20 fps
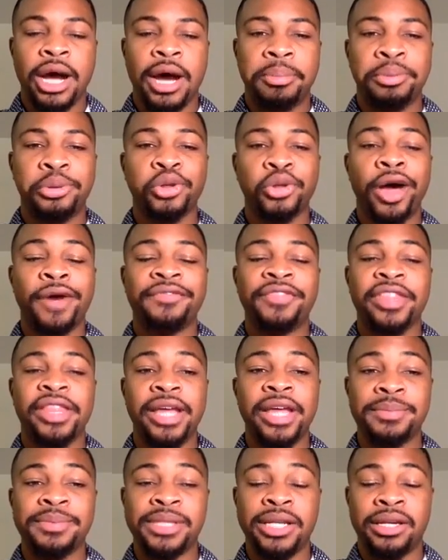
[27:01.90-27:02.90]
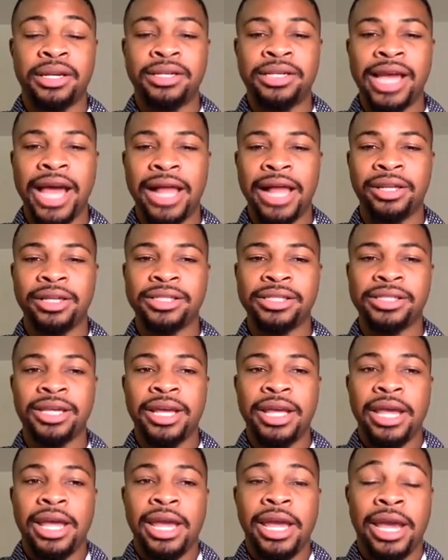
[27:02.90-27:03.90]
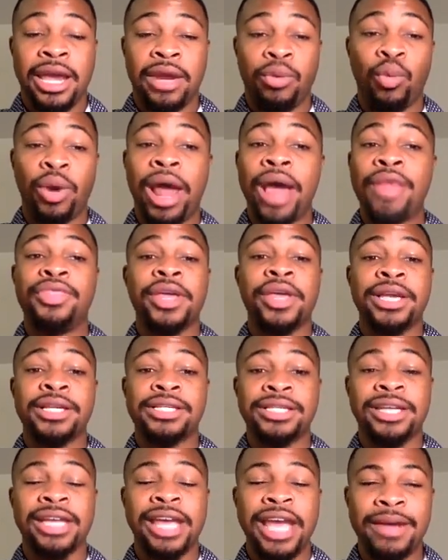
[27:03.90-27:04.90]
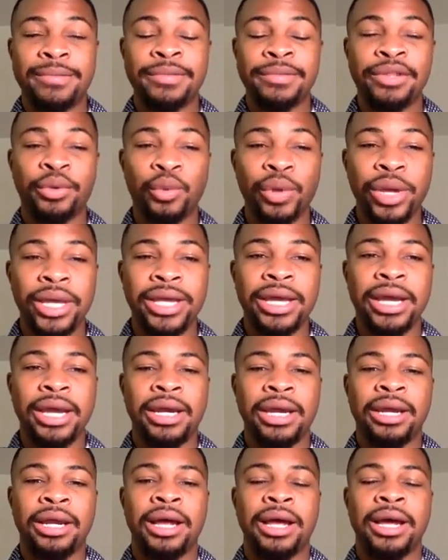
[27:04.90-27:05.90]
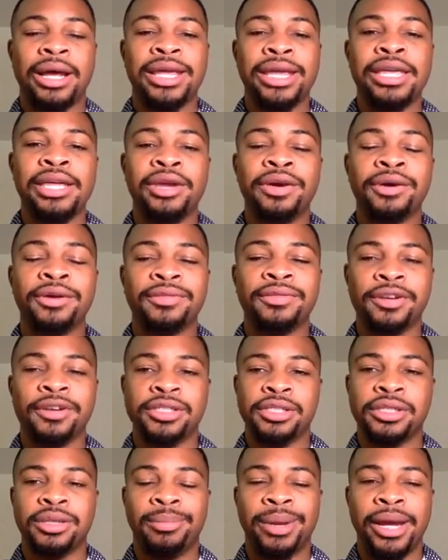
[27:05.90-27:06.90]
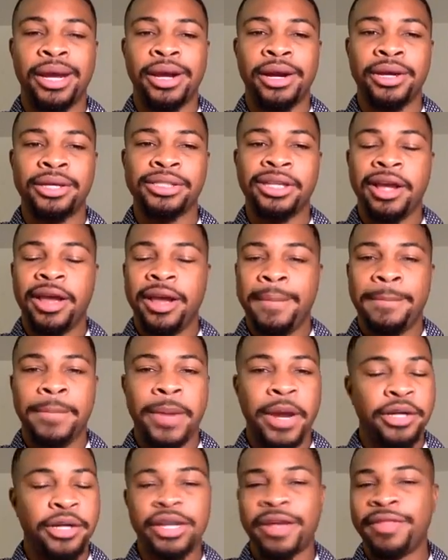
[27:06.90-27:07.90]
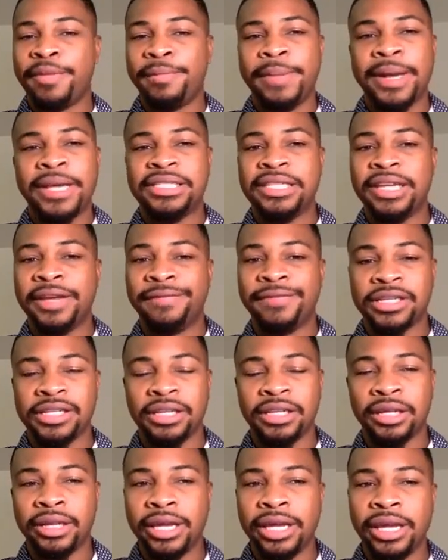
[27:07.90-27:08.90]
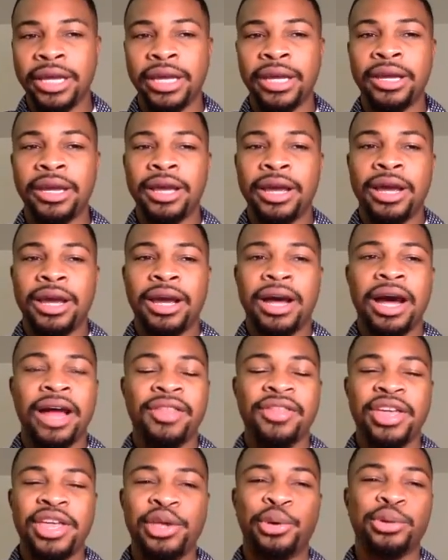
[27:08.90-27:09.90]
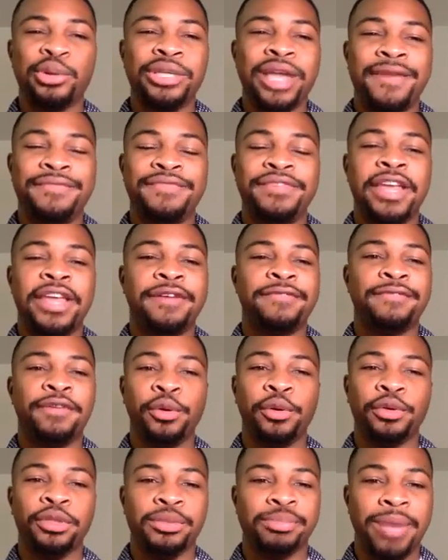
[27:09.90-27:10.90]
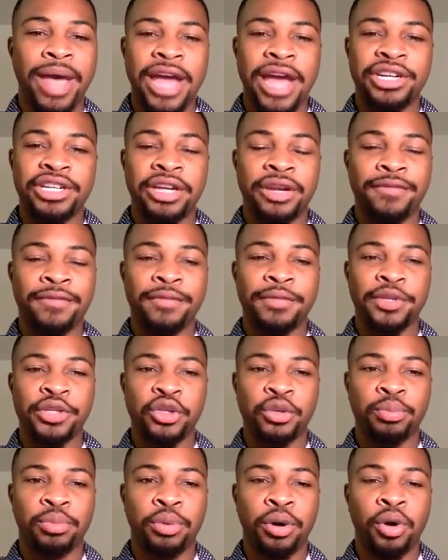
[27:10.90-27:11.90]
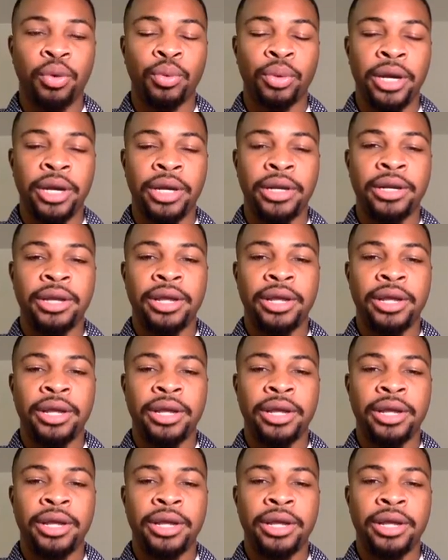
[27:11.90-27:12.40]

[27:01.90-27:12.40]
pull off the upset in Dallas. And what I think is the game of the weekend, Eagles versus the Bears. Bears have the best defense in the league. The Eagles have Nick Foles' magic from the Super Bowl run.